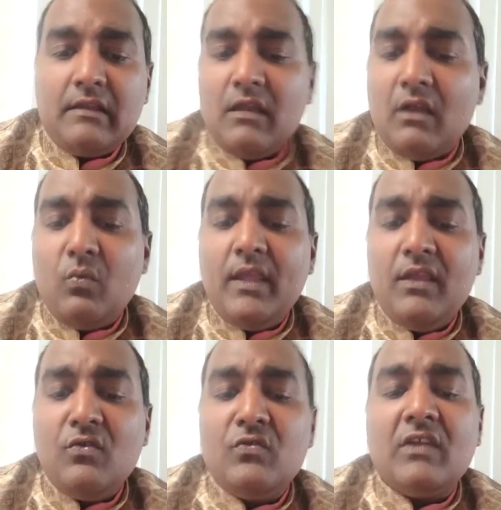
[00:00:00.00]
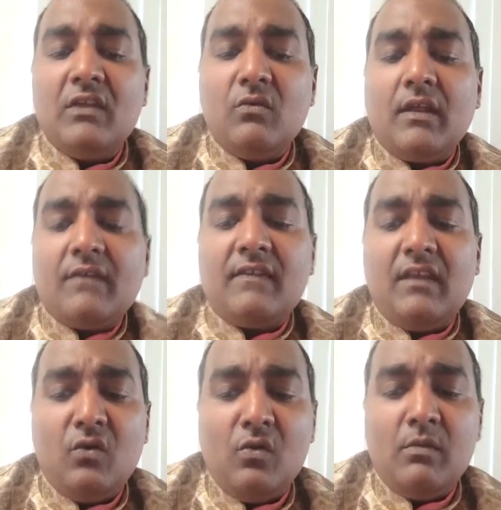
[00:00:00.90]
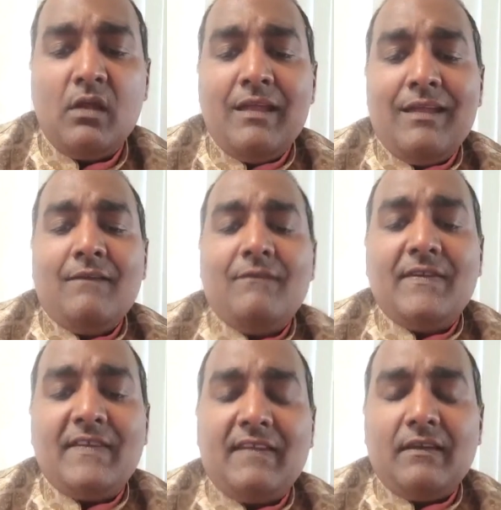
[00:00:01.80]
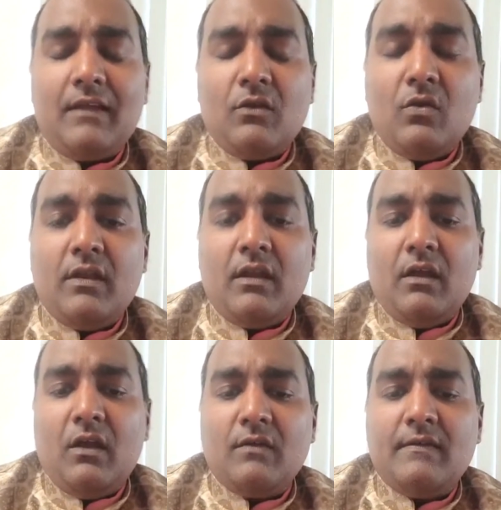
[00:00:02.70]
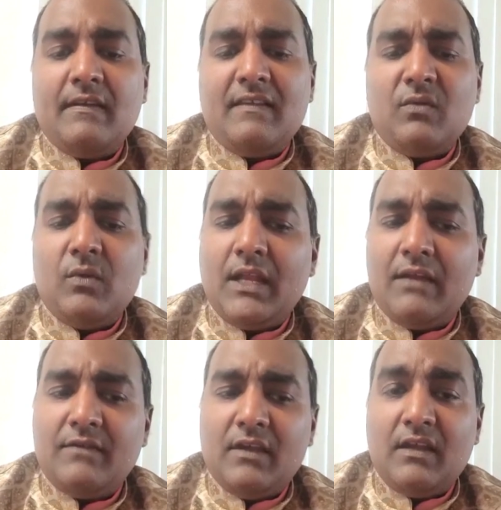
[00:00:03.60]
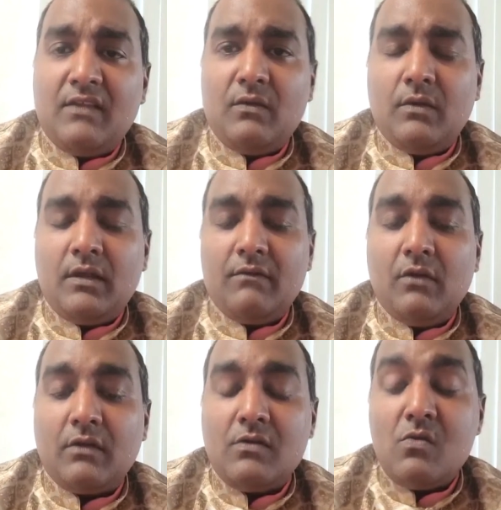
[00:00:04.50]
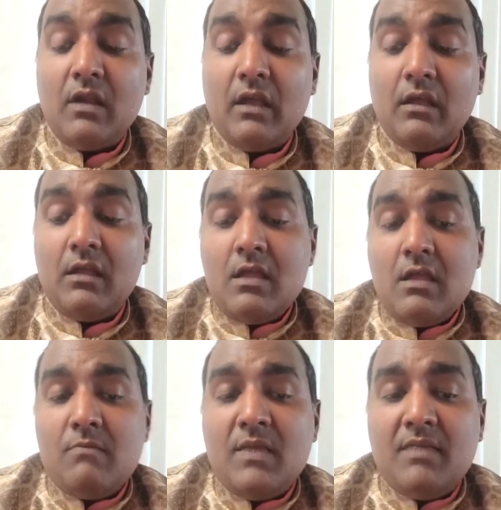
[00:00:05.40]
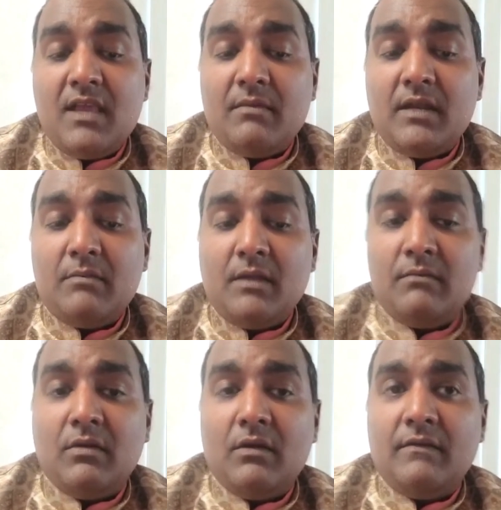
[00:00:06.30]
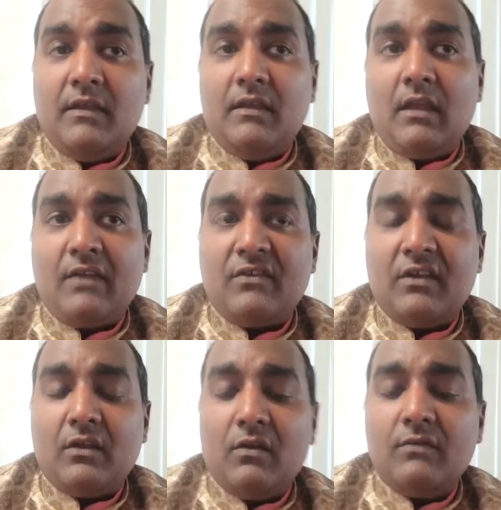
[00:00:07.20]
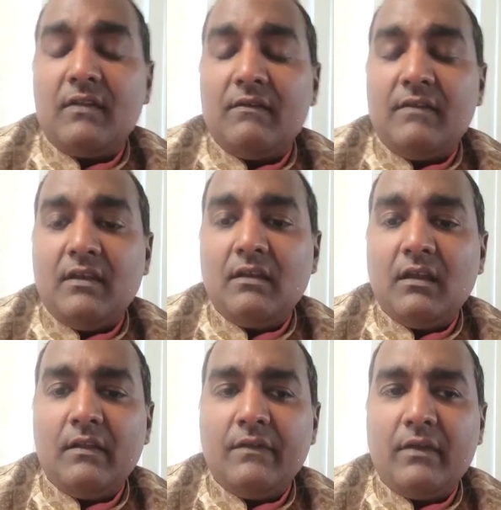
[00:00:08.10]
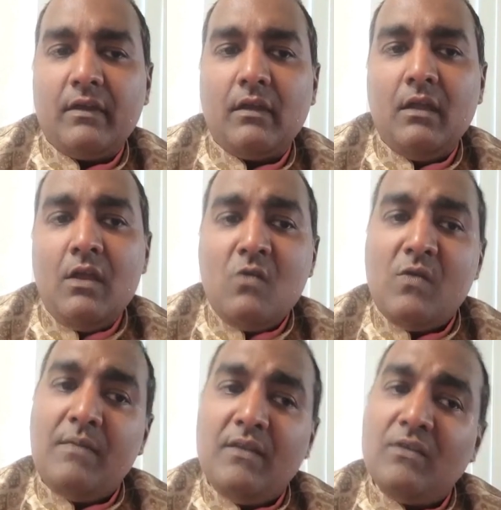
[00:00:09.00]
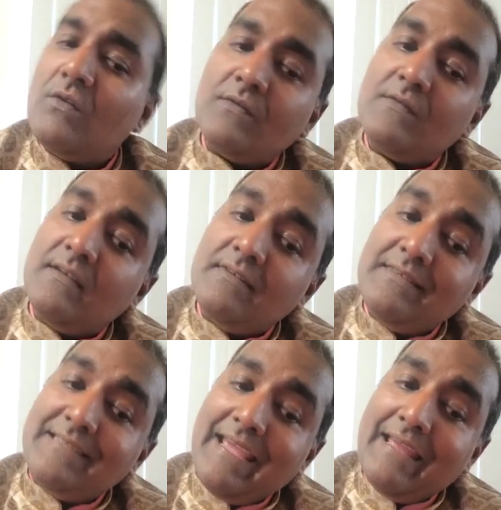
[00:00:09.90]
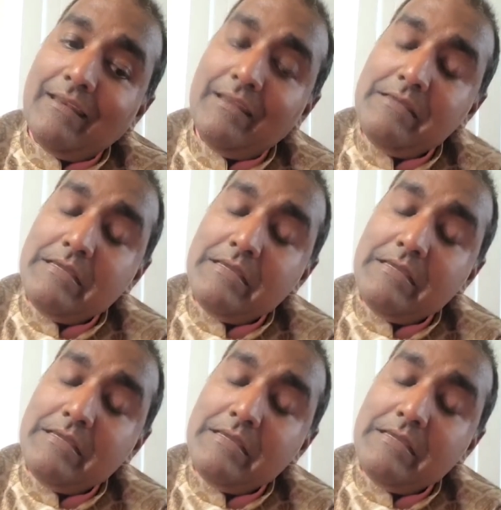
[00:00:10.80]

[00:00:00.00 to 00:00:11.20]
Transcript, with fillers: Uh, we usually would have stayed home. Visiting and going to other houses, we would have done as we would have gotten older. Me becoming a member of the National Council of Indian Culture would be in two thousand ten.